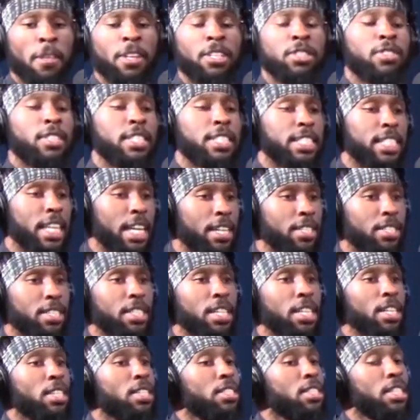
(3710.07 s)
So in the same
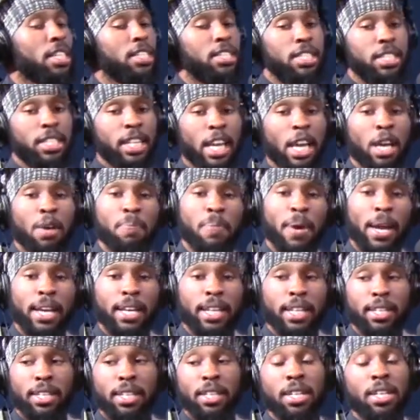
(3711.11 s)
sense in
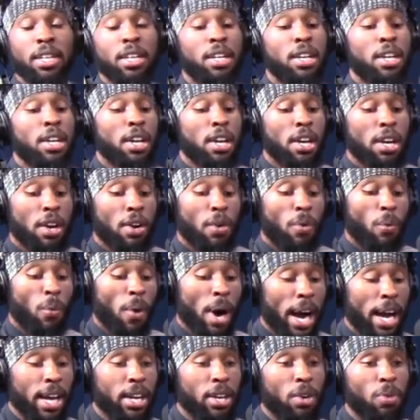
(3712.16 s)
campaigning,
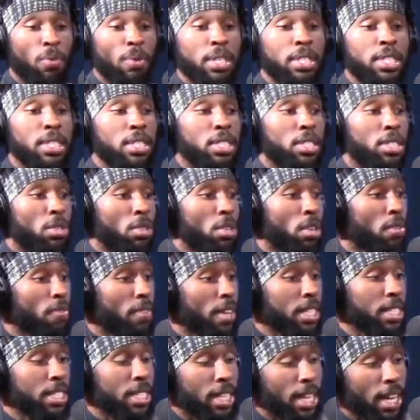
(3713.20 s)
why don't we just do an
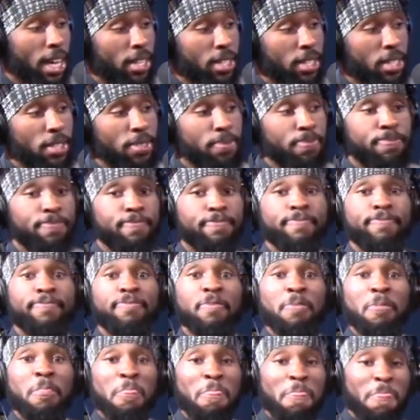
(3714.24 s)
event together,
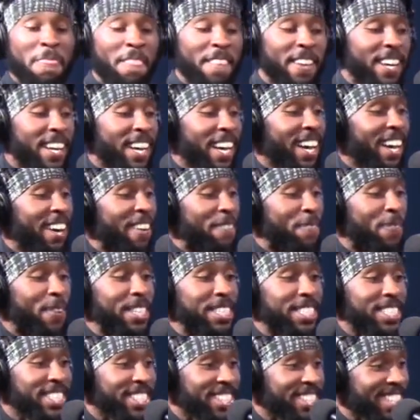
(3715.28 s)

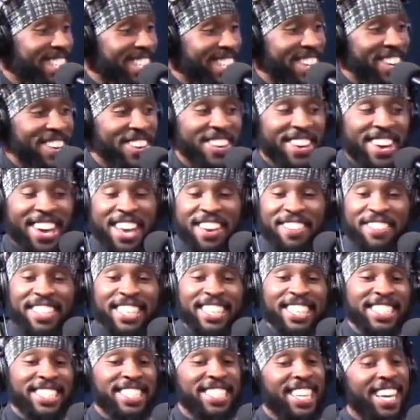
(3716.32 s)
put your, everything
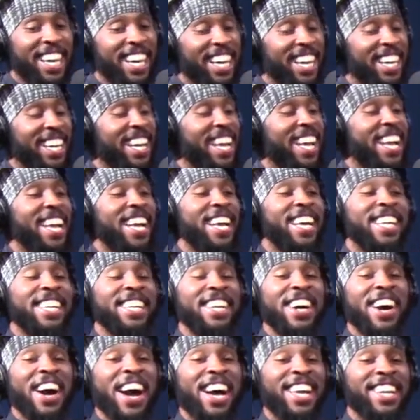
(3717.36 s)
aside, and
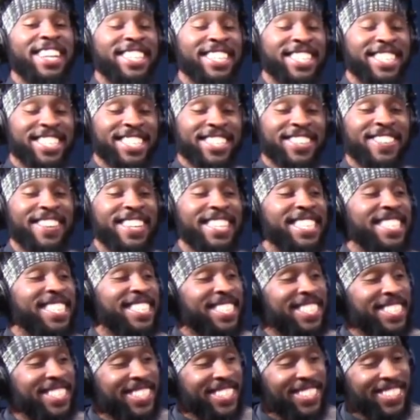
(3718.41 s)
out of the
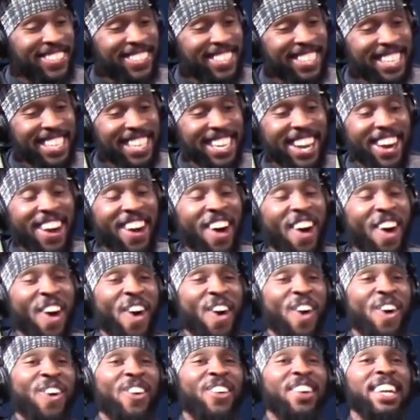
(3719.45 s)
22,
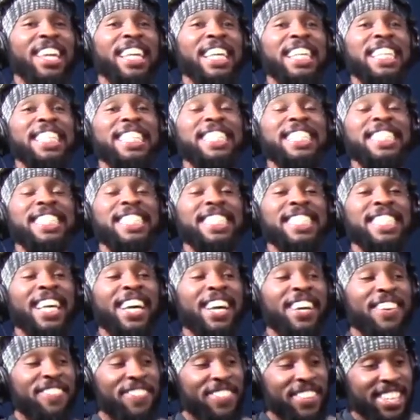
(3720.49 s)
only
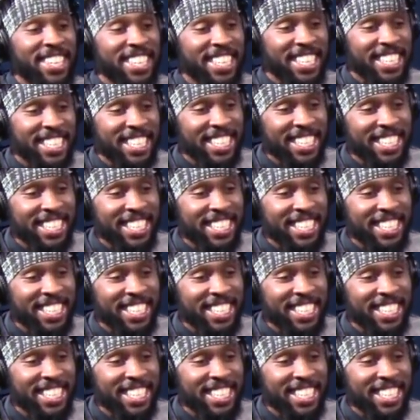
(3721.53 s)
7